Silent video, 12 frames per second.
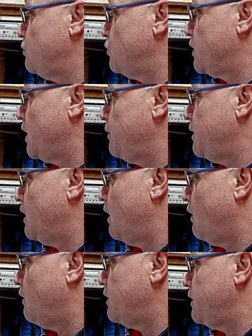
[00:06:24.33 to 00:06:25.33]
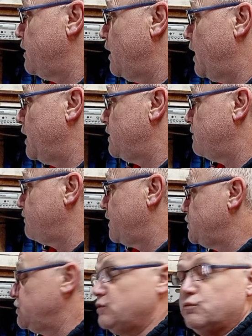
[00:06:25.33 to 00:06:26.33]
will go in high and your
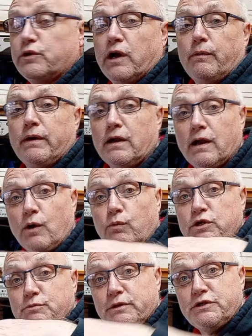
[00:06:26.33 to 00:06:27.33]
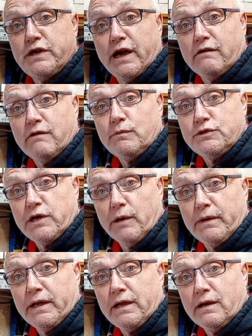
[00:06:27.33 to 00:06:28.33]
fletchings will go in low, which means your arrow is
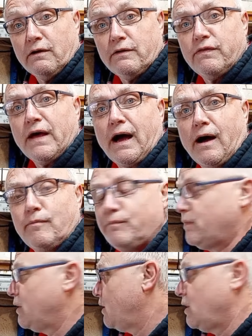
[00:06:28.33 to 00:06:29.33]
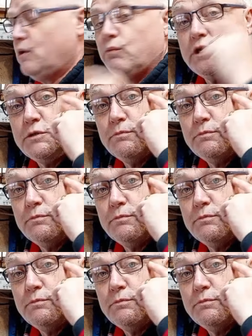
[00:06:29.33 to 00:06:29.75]
going in like that, which